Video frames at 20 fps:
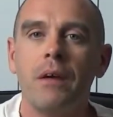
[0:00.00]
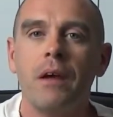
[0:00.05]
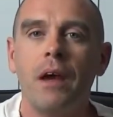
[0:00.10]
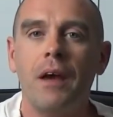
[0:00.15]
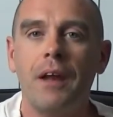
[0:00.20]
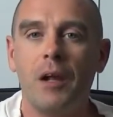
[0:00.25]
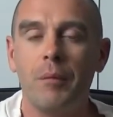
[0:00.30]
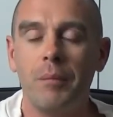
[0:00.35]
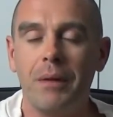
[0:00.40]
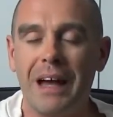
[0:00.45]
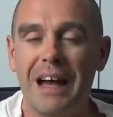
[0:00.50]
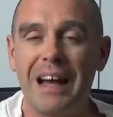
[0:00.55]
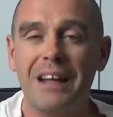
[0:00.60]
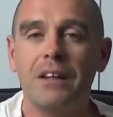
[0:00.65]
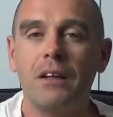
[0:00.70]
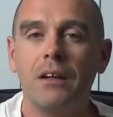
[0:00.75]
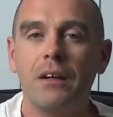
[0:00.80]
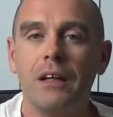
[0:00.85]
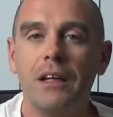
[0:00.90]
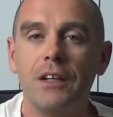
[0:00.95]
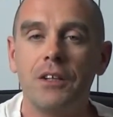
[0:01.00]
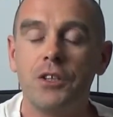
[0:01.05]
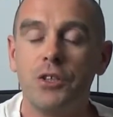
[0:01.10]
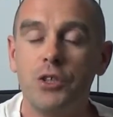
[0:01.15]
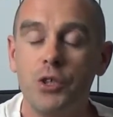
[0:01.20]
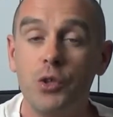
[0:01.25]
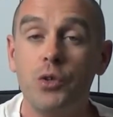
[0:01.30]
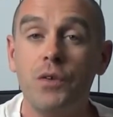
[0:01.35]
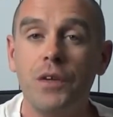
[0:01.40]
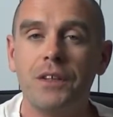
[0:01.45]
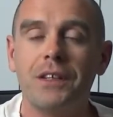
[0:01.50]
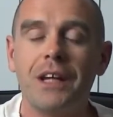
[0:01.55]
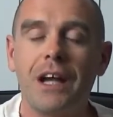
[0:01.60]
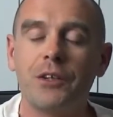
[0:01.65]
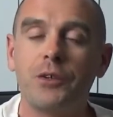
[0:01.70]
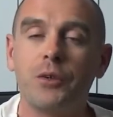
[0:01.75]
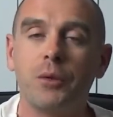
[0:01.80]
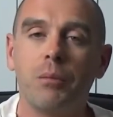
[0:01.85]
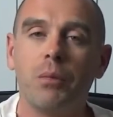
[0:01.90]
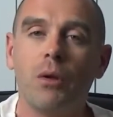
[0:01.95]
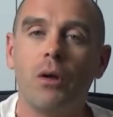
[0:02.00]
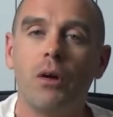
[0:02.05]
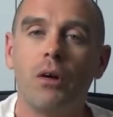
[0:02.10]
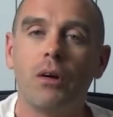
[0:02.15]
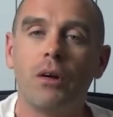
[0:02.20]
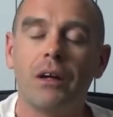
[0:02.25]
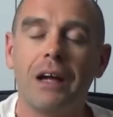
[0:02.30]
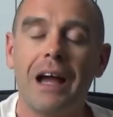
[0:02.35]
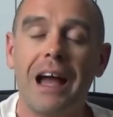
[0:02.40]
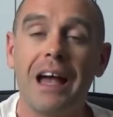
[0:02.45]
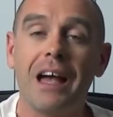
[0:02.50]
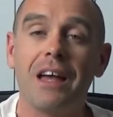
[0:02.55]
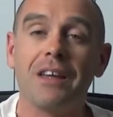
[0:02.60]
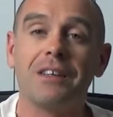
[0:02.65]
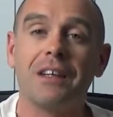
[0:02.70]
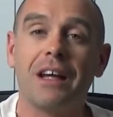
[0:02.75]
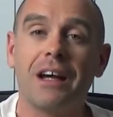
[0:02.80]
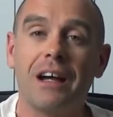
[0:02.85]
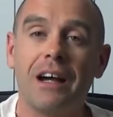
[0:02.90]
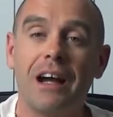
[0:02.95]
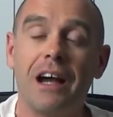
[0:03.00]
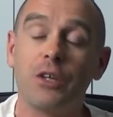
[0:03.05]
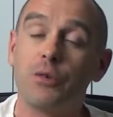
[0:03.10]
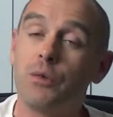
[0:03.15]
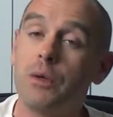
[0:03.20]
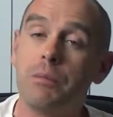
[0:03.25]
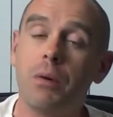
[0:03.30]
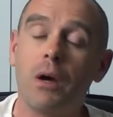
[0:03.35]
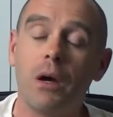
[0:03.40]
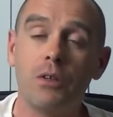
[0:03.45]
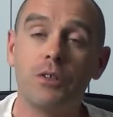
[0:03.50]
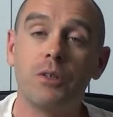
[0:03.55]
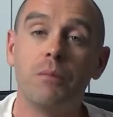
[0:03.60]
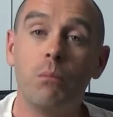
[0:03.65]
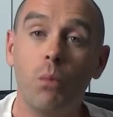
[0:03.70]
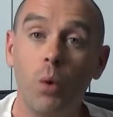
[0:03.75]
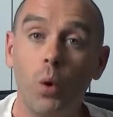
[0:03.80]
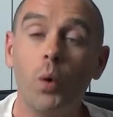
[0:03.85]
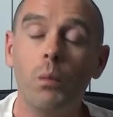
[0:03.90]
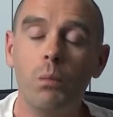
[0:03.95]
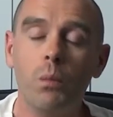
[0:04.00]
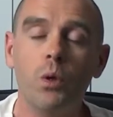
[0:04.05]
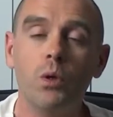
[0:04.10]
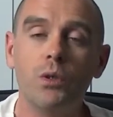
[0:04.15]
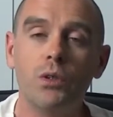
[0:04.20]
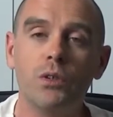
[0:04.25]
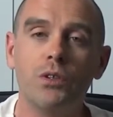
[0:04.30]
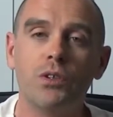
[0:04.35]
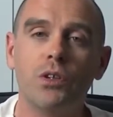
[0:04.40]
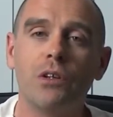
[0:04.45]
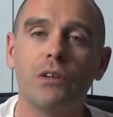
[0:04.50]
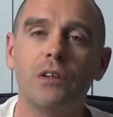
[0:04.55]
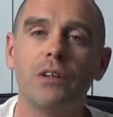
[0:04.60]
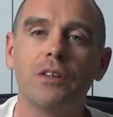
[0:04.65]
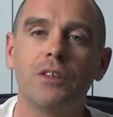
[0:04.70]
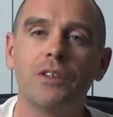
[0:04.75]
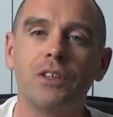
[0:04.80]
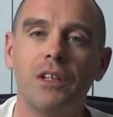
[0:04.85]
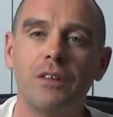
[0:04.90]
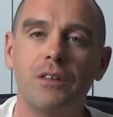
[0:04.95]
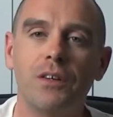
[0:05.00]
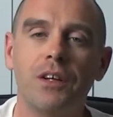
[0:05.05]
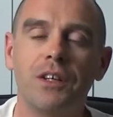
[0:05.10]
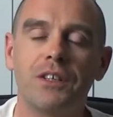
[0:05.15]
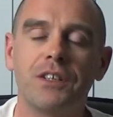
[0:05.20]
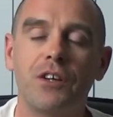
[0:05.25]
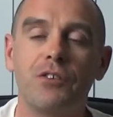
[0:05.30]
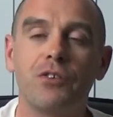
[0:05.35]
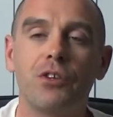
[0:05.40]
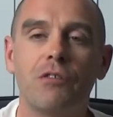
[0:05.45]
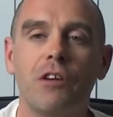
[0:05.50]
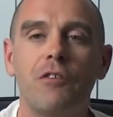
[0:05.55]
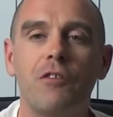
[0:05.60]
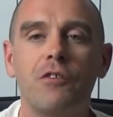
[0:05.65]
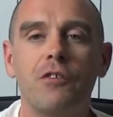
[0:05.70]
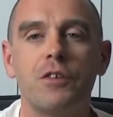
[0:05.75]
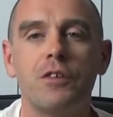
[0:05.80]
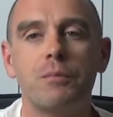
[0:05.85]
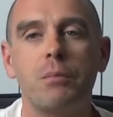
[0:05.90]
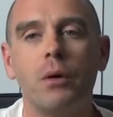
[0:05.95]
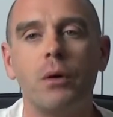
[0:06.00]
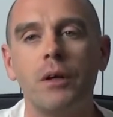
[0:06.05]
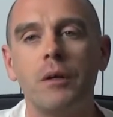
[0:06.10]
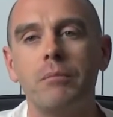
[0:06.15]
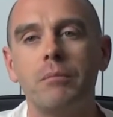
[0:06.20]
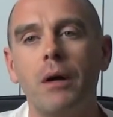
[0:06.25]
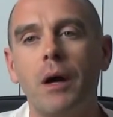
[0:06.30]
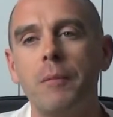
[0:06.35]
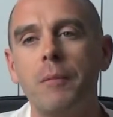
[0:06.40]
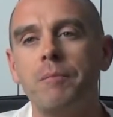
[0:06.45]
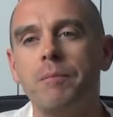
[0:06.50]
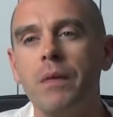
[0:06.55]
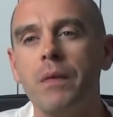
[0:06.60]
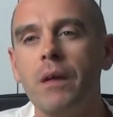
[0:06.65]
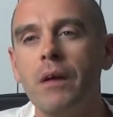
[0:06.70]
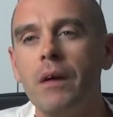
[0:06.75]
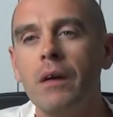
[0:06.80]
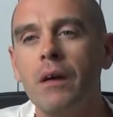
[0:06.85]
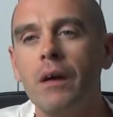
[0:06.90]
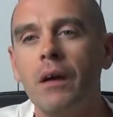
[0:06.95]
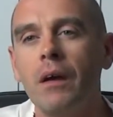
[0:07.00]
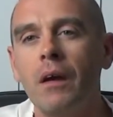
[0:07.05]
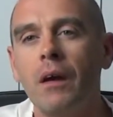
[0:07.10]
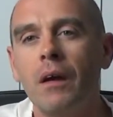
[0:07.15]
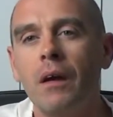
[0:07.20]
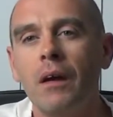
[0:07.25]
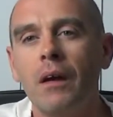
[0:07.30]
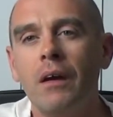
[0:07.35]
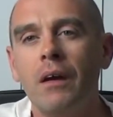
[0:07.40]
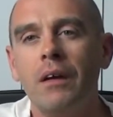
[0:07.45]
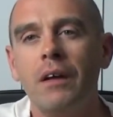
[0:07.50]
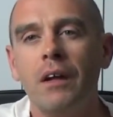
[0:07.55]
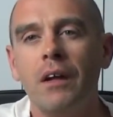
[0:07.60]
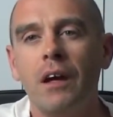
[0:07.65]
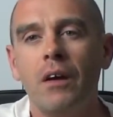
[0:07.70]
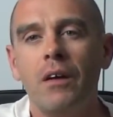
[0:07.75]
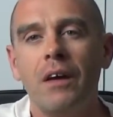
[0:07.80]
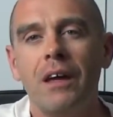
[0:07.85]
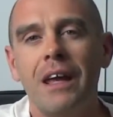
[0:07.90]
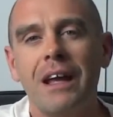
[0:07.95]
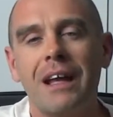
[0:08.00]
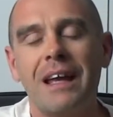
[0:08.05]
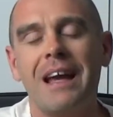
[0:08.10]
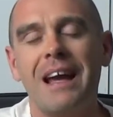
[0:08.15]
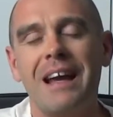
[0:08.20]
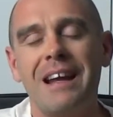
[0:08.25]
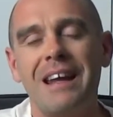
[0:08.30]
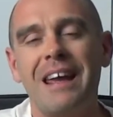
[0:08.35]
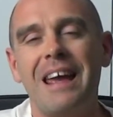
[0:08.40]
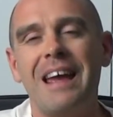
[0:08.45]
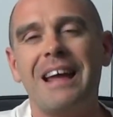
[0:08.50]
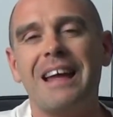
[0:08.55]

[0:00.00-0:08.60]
And I'll be adding links to this actual blog as we post more and more tutorials, so you've got a central reference point. But you can